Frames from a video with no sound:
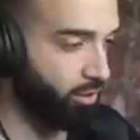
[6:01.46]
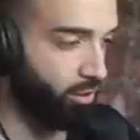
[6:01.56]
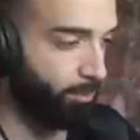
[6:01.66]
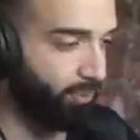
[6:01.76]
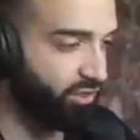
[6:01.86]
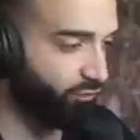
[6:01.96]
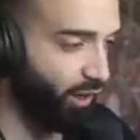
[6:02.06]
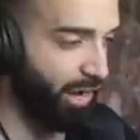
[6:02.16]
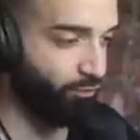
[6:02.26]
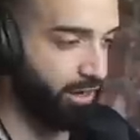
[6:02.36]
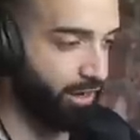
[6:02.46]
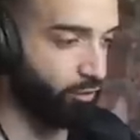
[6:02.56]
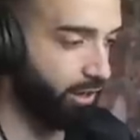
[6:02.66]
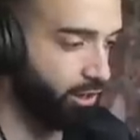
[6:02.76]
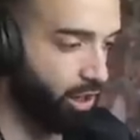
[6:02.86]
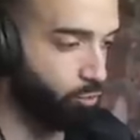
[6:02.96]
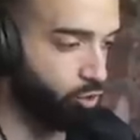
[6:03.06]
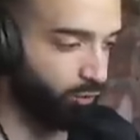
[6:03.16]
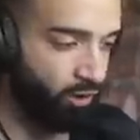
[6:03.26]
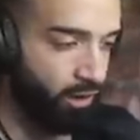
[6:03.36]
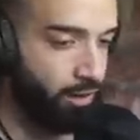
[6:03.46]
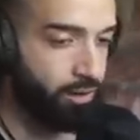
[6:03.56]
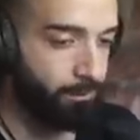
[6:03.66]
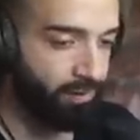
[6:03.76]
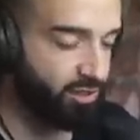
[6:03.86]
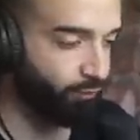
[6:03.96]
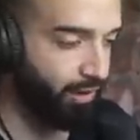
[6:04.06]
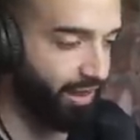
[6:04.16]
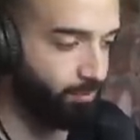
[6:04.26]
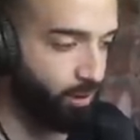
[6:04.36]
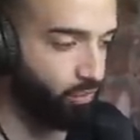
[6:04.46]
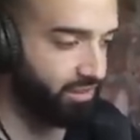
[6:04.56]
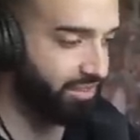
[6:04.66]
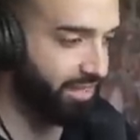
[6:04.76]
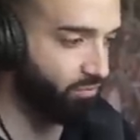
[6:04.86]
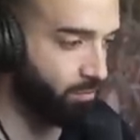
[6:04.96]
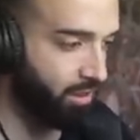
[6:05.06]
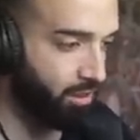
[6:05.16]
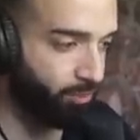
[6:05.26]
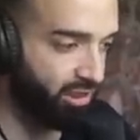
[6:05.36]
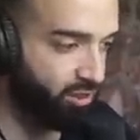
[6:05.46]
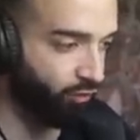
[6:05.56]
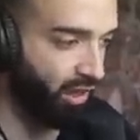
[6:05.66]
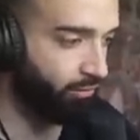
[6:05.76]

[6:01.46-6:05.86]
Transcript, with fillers: plus five right now. Great job, Trif. You're plus five. But what does that even mean? You're plus five.